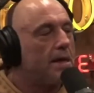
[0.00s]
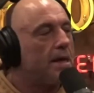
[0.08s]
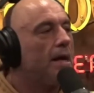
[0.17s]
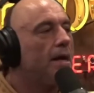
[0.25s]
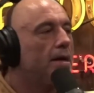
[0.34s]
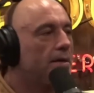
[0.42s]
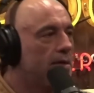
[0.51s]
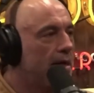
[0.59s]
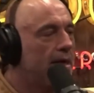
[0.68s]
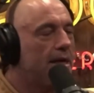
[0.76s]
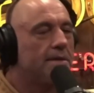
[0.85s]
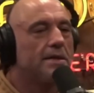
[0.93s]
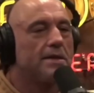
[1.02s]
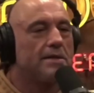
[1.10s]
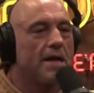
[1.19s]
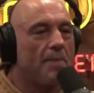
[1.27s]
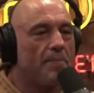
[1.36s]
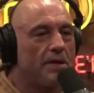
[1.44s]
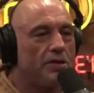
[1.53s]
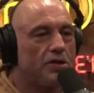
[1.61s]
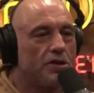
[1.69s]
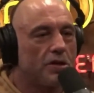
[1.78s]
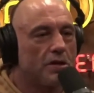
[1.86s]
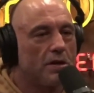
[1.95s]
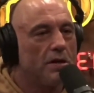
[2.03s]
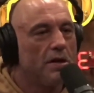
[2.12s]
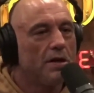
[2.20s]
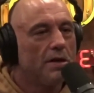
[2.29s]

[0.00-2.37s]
can't. They can't say stop eating sugar.